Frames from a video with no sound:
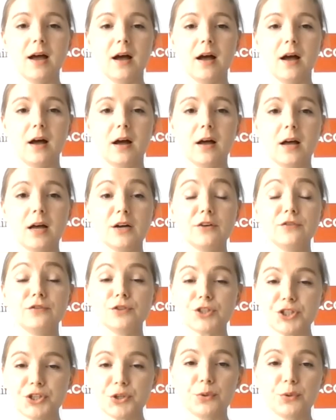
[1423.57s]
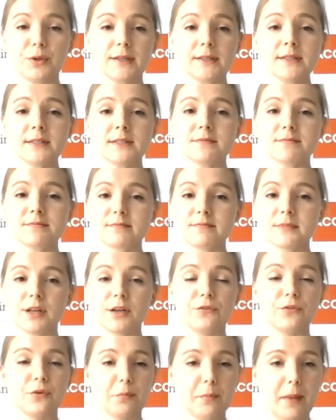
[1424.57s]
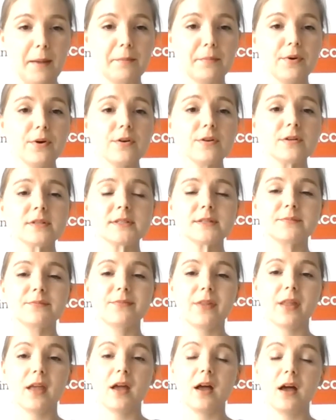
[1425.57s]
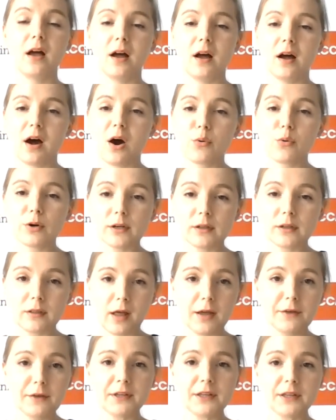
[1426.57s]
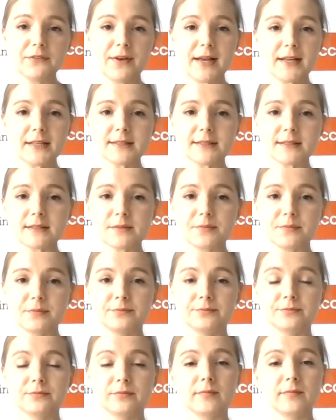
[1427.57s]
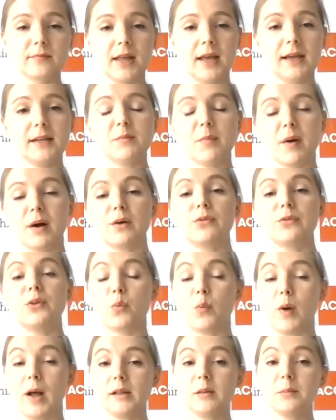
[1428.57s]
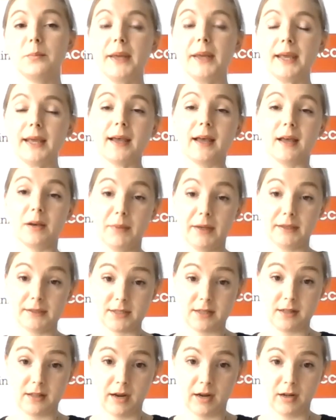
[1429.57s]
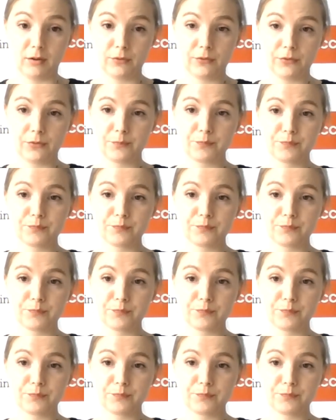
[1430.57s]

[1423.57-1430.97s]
for students, for members, our live events, and about the well-being and mental health.